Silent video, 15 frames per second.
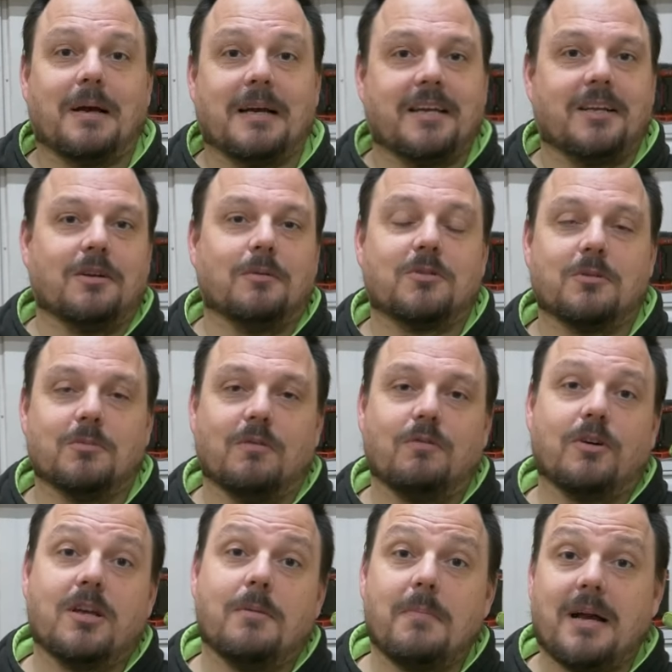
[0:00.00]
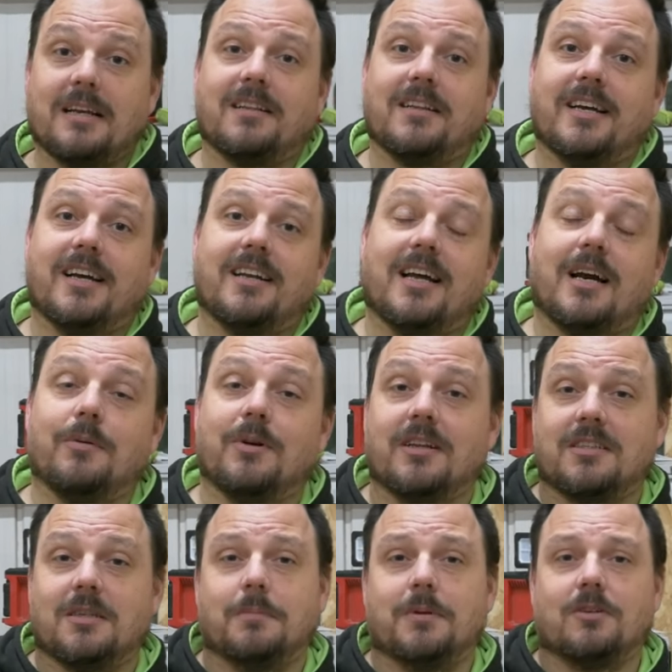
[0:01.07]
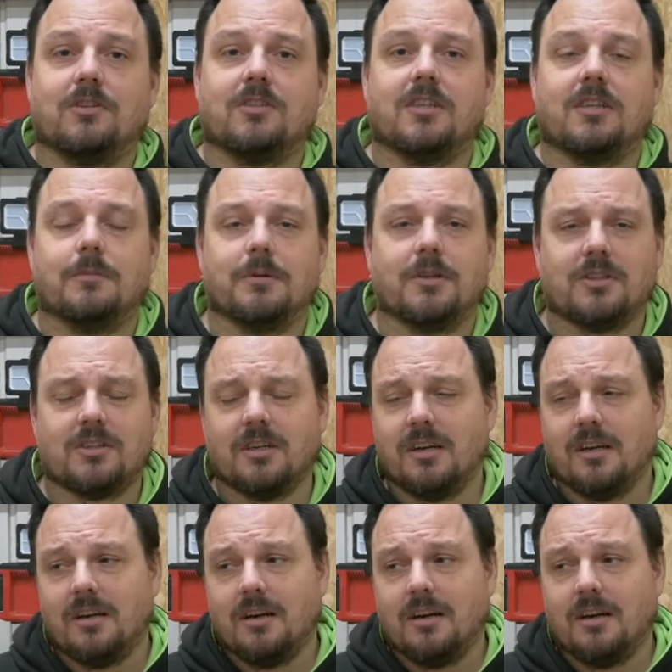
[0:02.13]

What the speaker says: backing up some of what you might learn out in a typical syllabus,